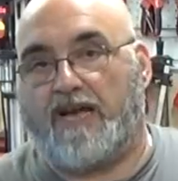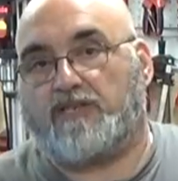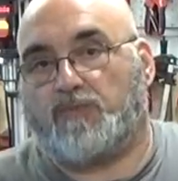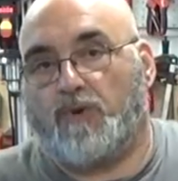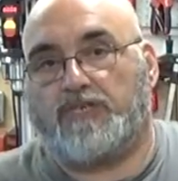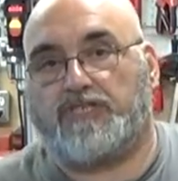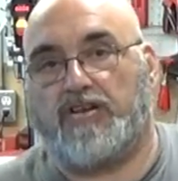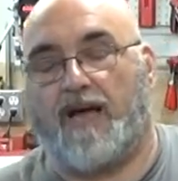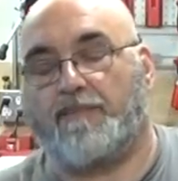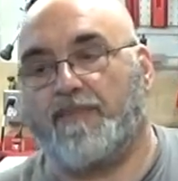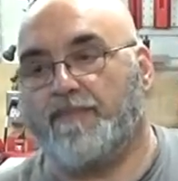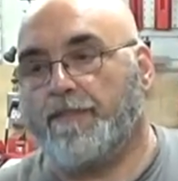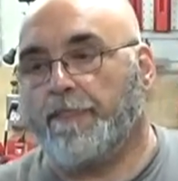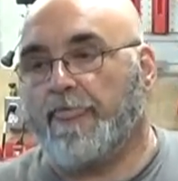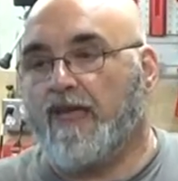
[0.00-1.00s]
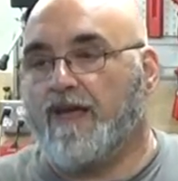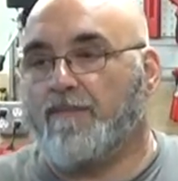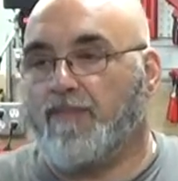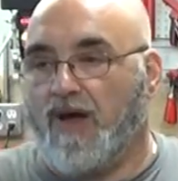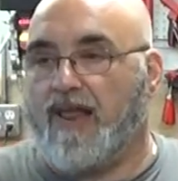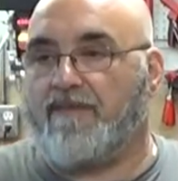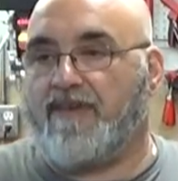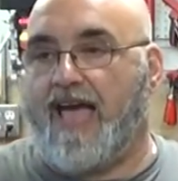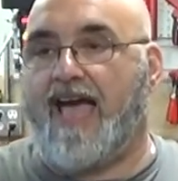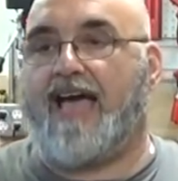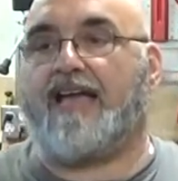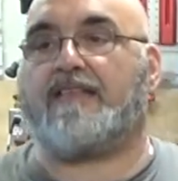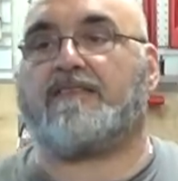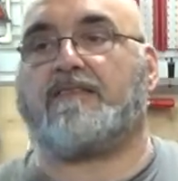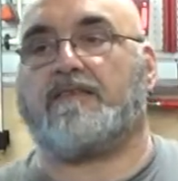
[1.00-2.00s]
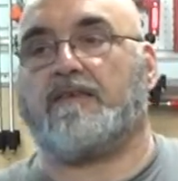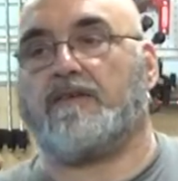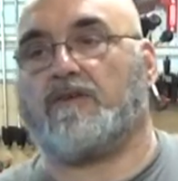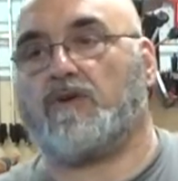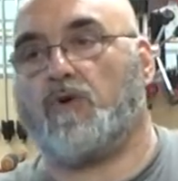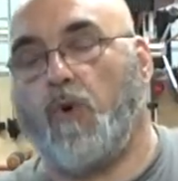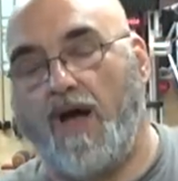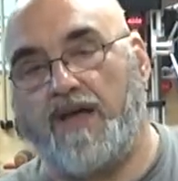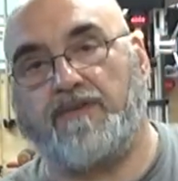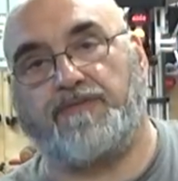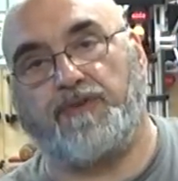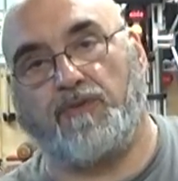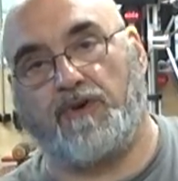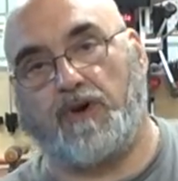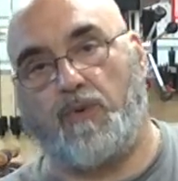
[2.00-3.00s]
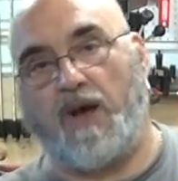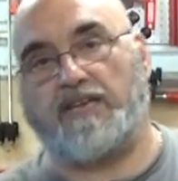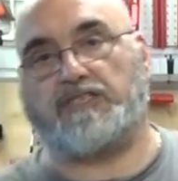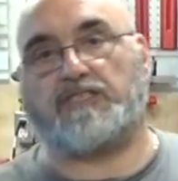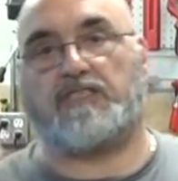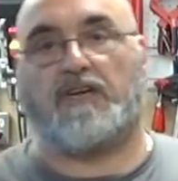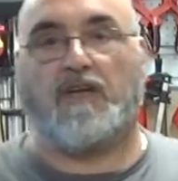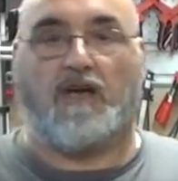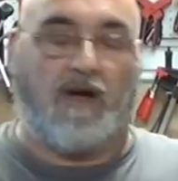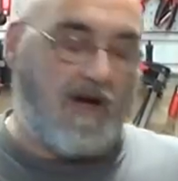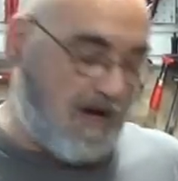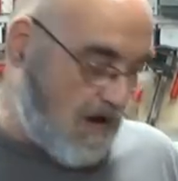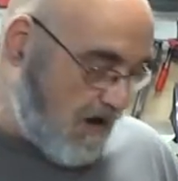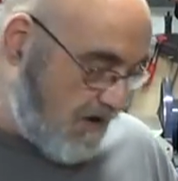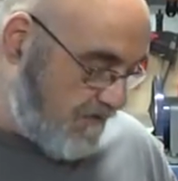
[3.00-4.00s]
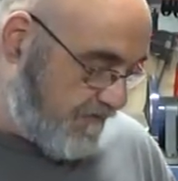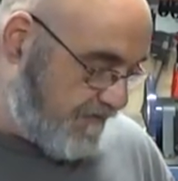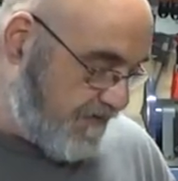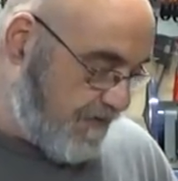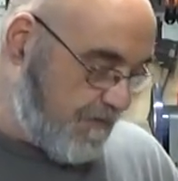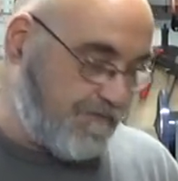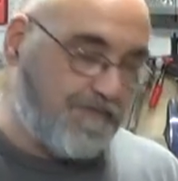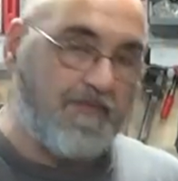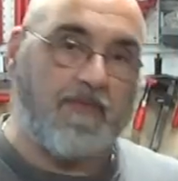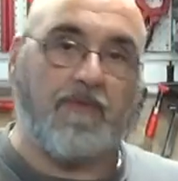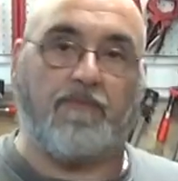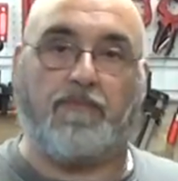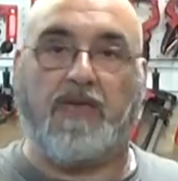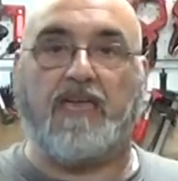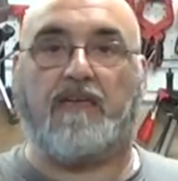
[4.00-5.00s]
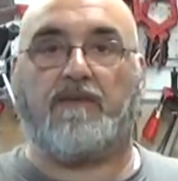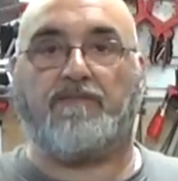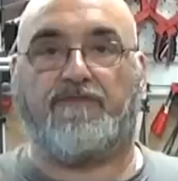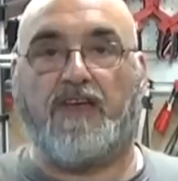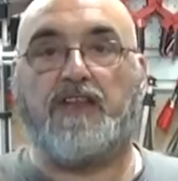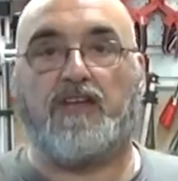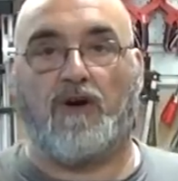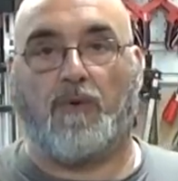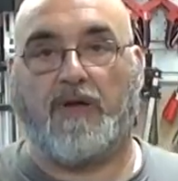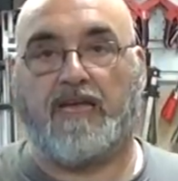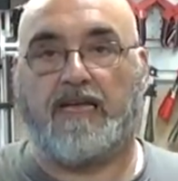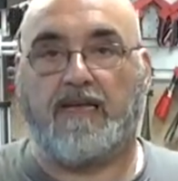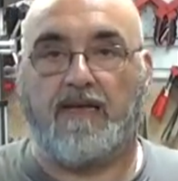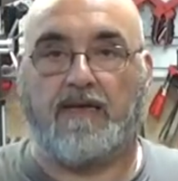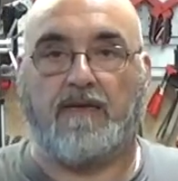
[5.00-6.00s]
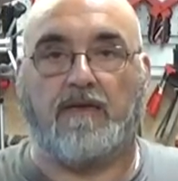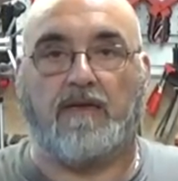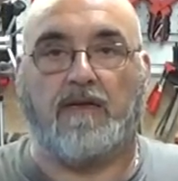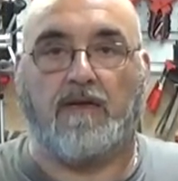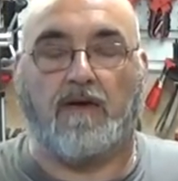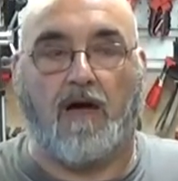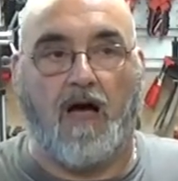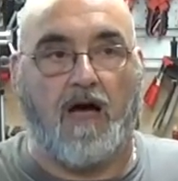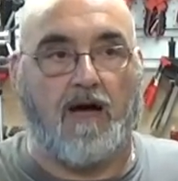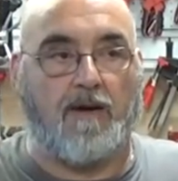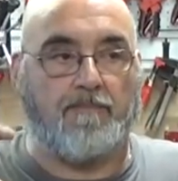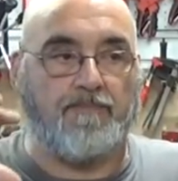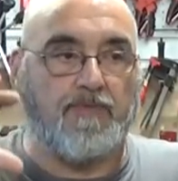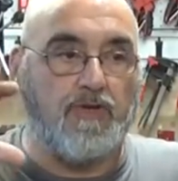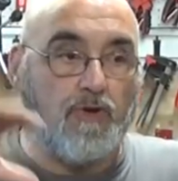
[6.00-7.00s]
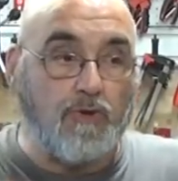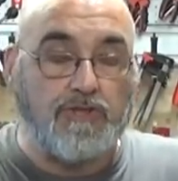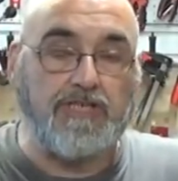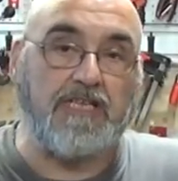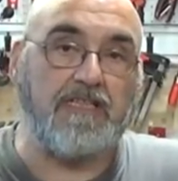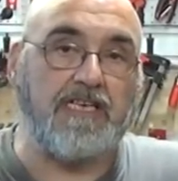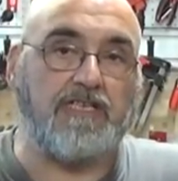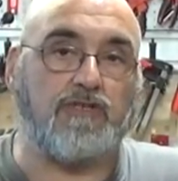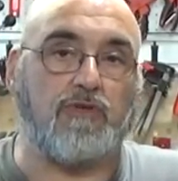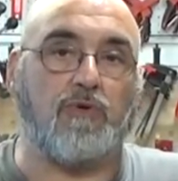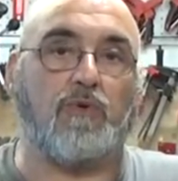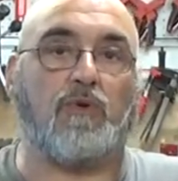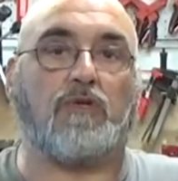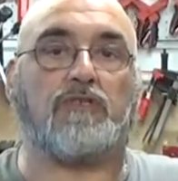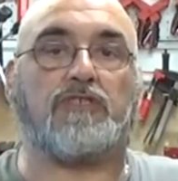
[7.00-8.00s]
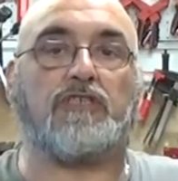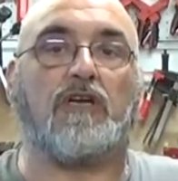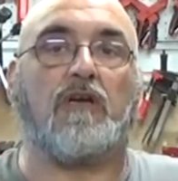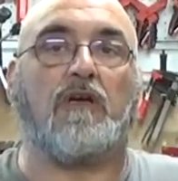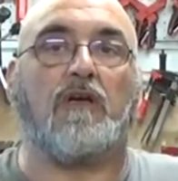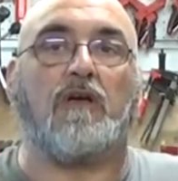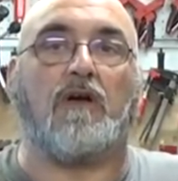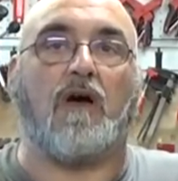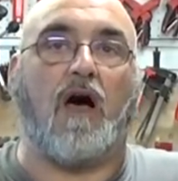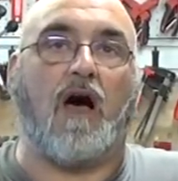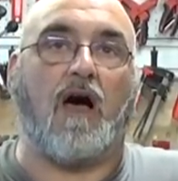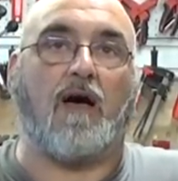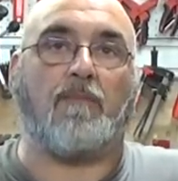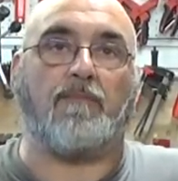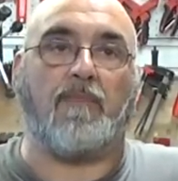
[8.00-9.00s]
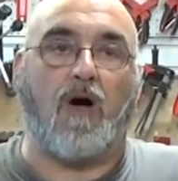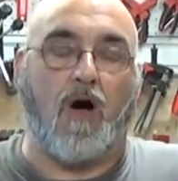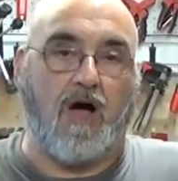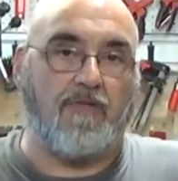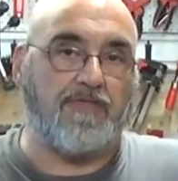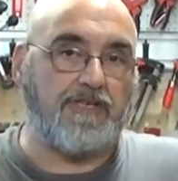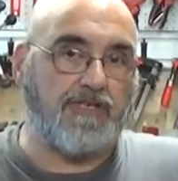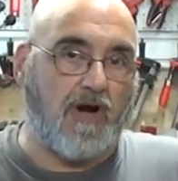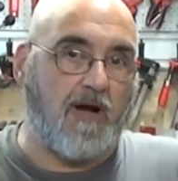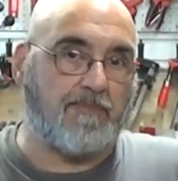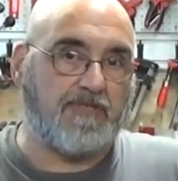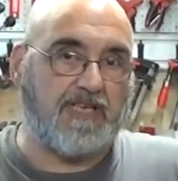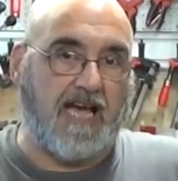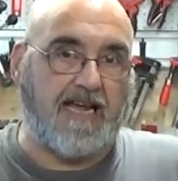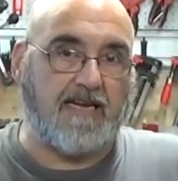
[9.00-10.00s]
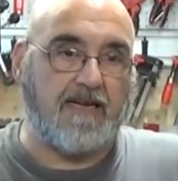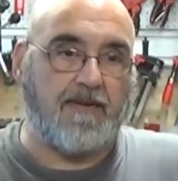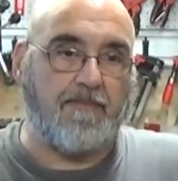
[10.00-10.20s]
Mike's wood shop. But I've had quite a few requests of me videoing um, using these tools um, on the job site.